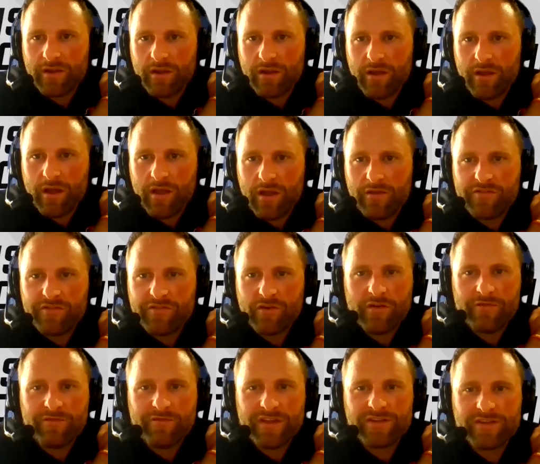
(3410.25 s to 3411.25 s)
Uh, if you're
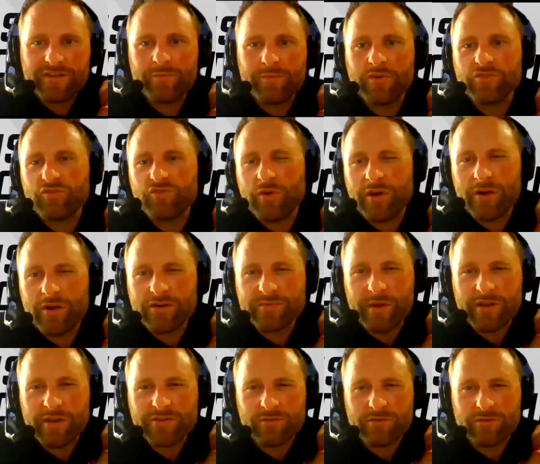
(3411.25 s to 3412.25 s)
on Facebook, join our
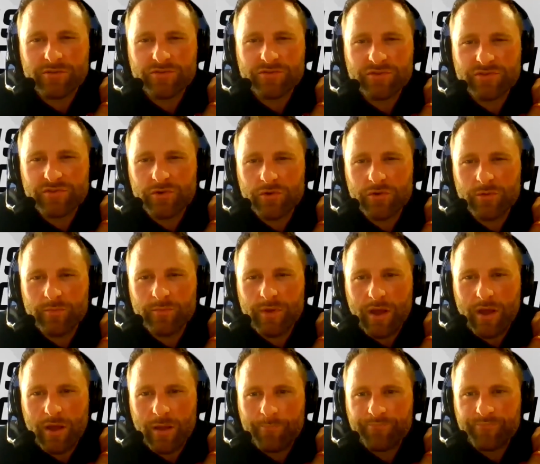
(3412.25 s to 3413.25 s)
special interest group,
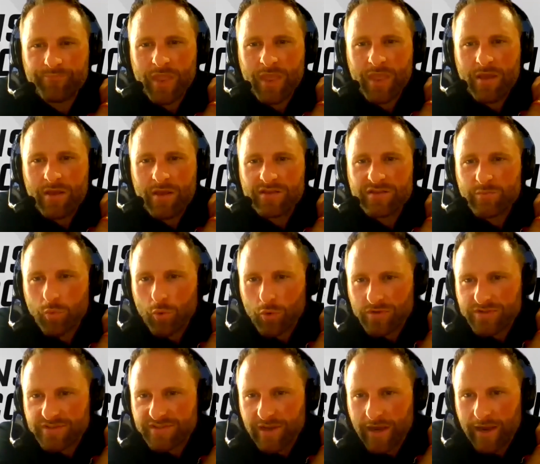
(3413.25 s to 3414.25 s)
um,
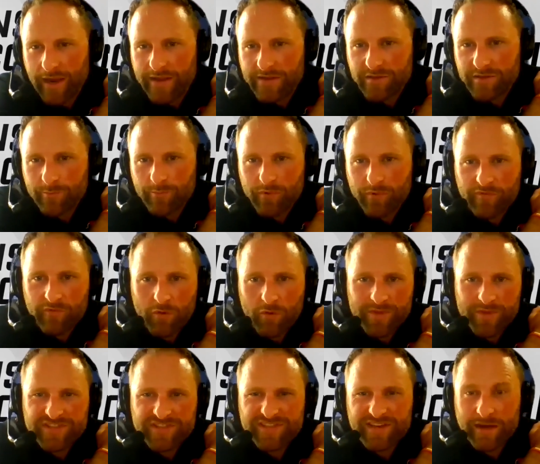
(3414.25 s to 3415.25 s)
Sports Science and
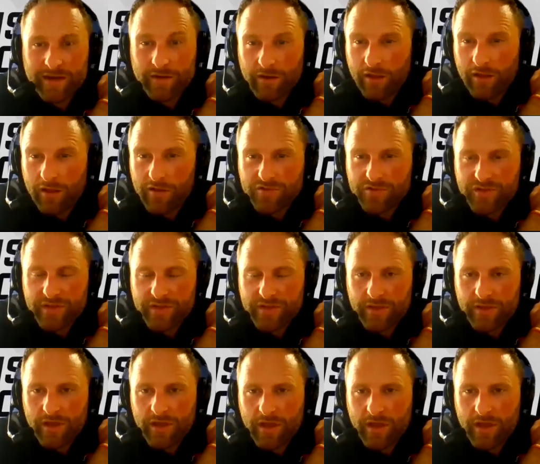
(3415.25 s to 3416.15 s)
Performance Technology.